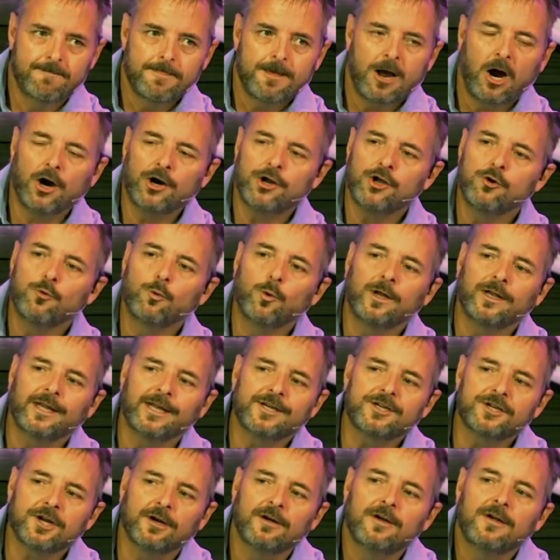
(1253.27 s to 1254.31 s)
are you willing
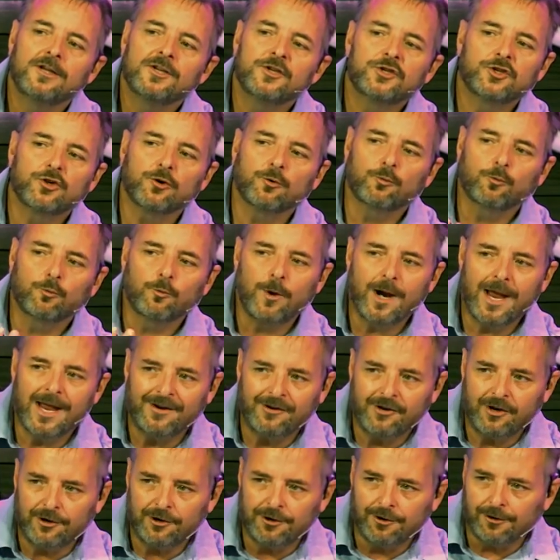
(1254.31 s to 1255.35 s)
to
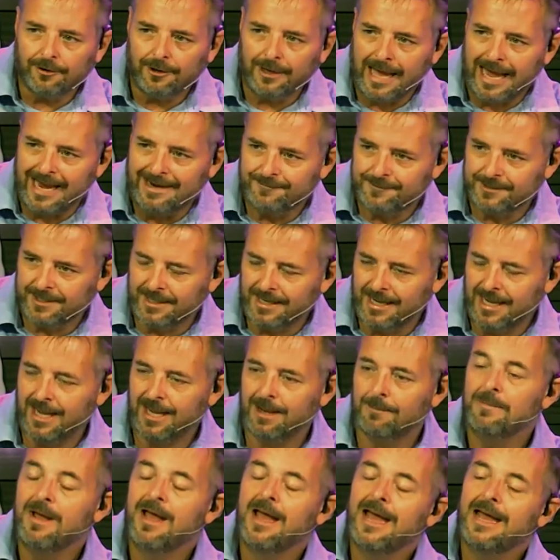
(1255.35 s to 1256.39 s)
surrender your life to
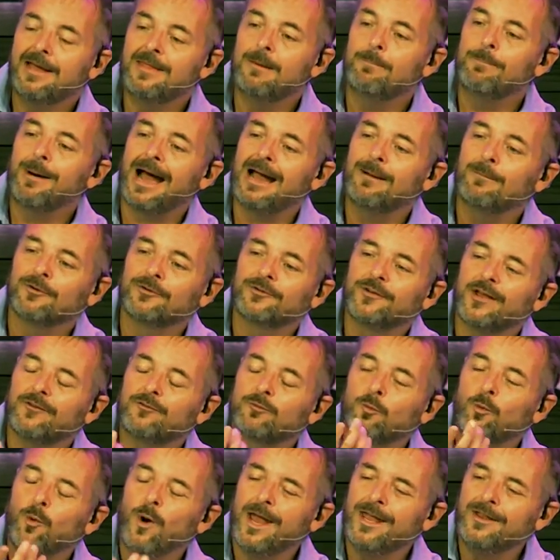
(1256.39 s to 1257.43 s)
Him? And the Bible says
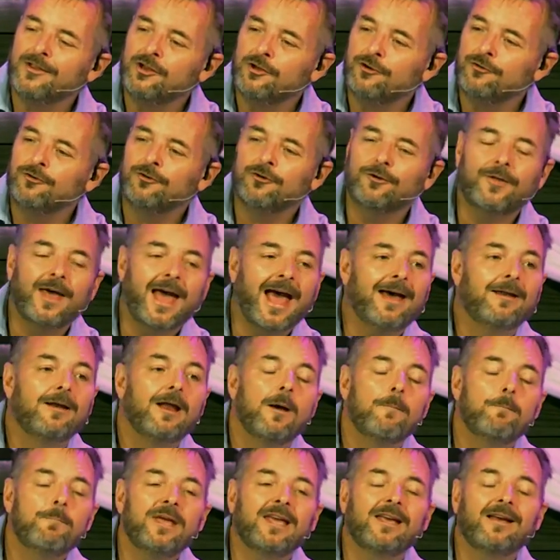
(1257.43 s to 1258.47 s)
when you do that,
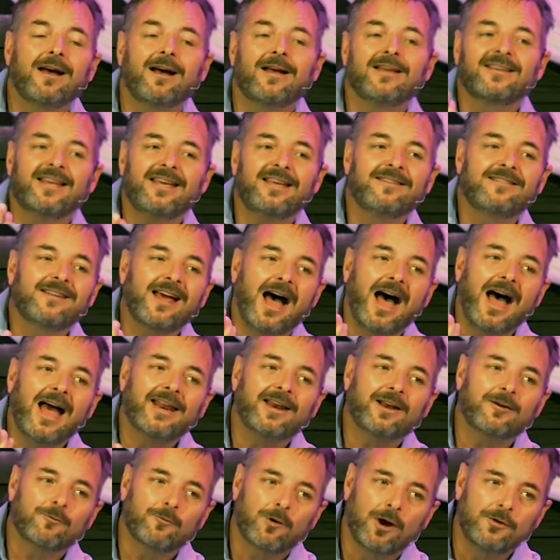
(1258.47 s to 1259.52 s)
because He died
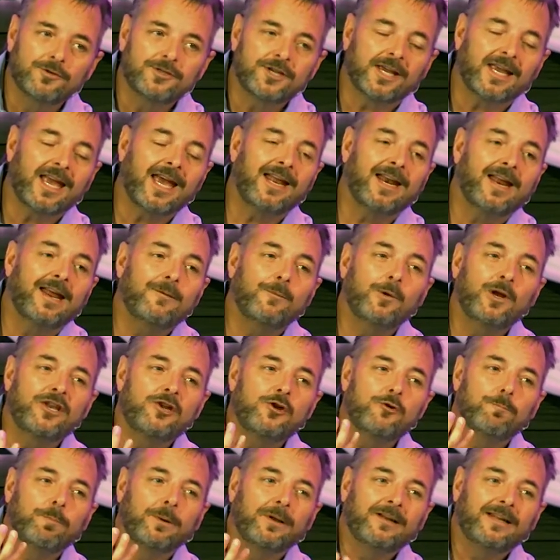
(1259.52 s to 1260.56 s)
and rose again, and when
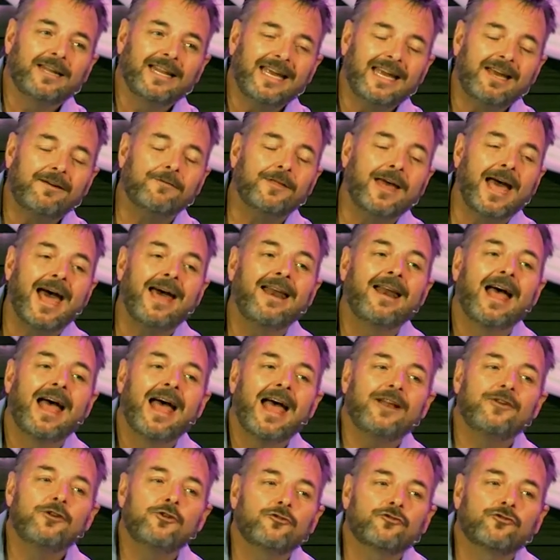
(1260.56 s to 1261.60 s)
you believe that
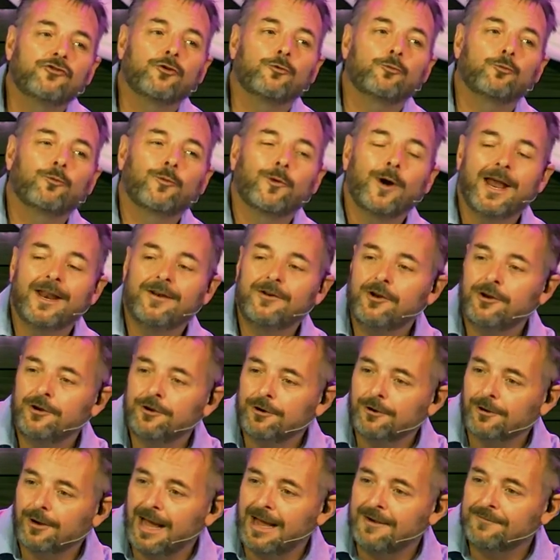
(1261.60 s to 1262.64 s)
and you surrender
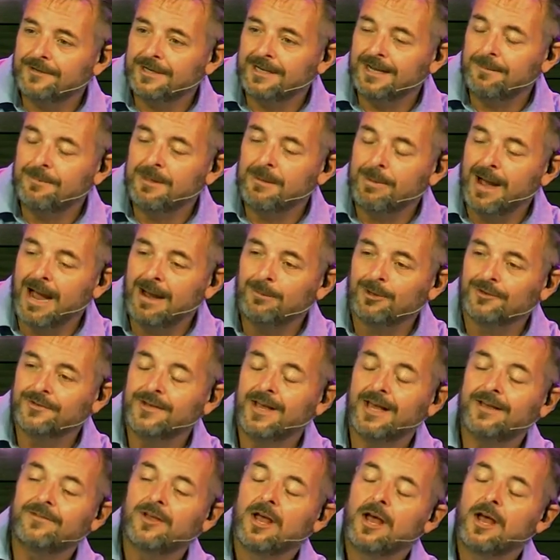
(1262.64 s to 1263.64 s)
your life to Him, the Bible says